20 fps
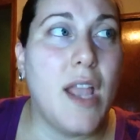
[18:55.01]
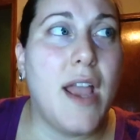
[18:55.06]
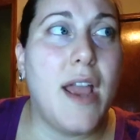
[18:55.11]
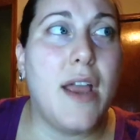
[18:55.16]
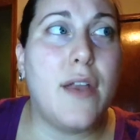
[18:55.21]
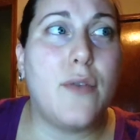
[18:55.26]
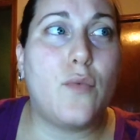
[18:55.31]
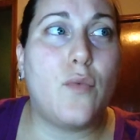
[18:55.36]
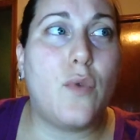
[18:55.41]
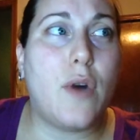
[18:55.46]

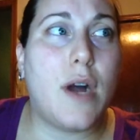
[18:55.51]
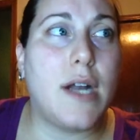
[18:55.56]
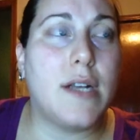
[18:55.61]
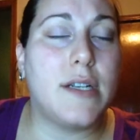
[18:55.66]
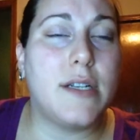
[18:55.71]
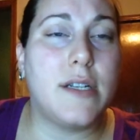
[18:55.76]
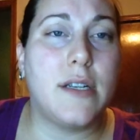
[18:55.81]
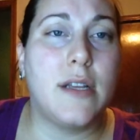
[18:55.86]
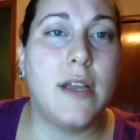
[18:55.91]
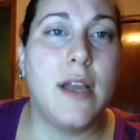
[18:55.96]
and
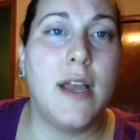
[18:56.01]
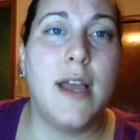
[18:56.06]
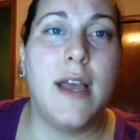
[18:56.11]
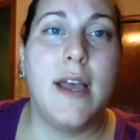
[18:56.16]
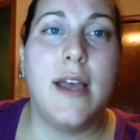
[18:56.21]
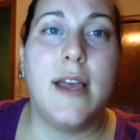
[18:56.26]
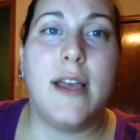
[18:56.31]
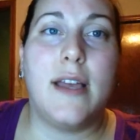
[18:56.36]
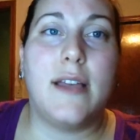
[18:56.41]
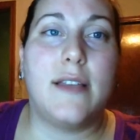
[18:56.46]
watch
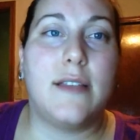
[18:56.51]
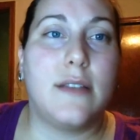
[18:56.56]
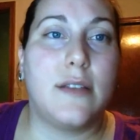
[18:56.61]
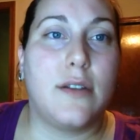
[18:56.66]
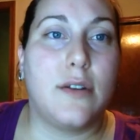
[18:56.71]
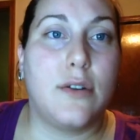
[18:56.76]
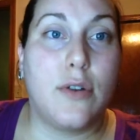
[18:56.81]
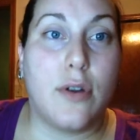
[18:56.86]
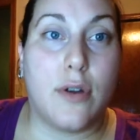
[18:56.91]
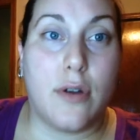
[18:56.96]
his
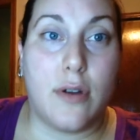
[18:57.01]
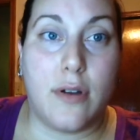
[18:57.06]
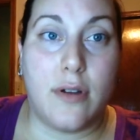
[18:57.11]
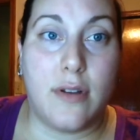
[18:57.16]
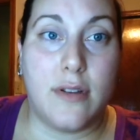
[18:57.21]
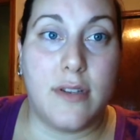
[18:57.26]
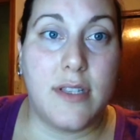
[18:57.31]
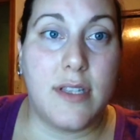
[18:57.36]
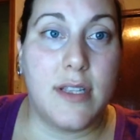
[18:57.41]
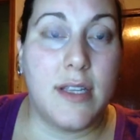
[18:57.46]
little
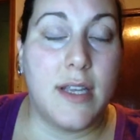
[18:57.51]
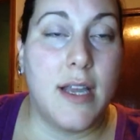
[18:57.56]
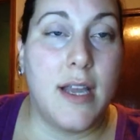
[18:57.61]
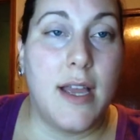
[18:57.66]
girls